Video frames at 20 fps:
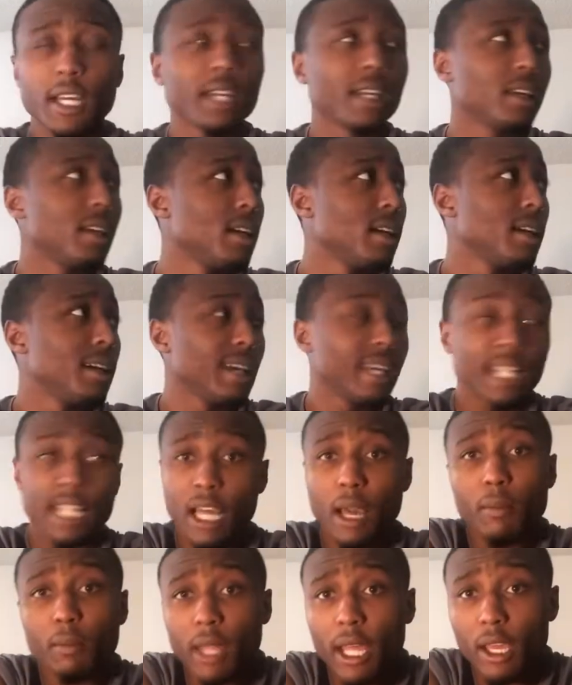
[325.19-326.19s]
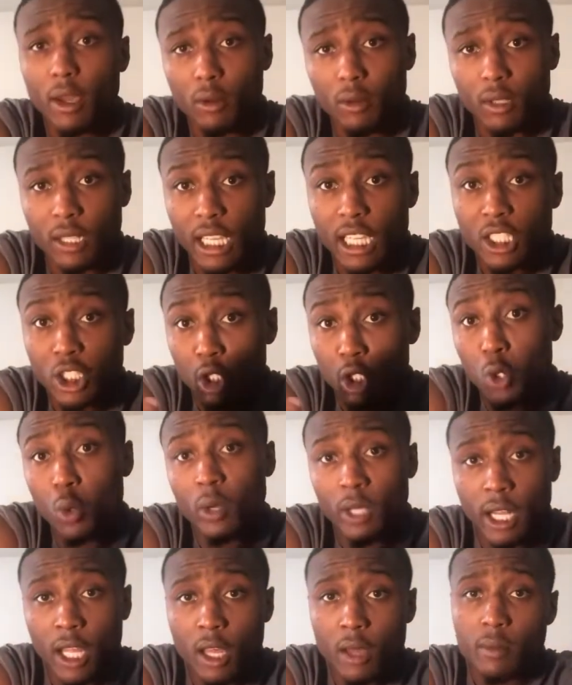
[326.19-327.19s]
Like, and then I'm like, it's
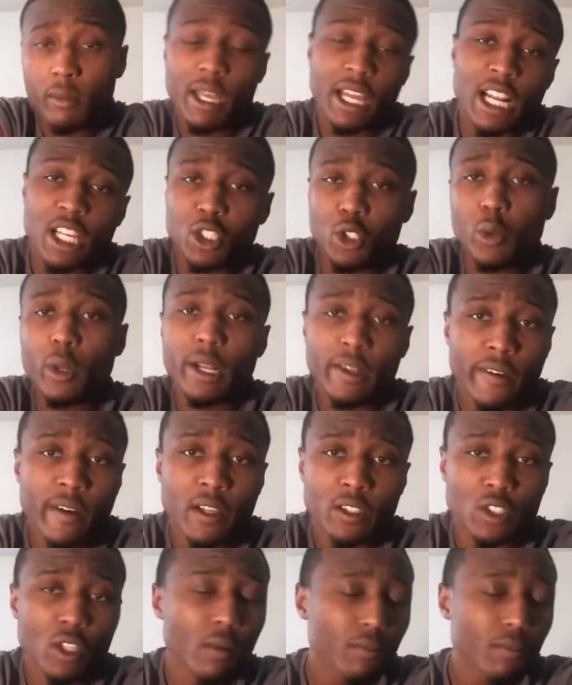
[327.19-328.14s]
two of them and it's three of us.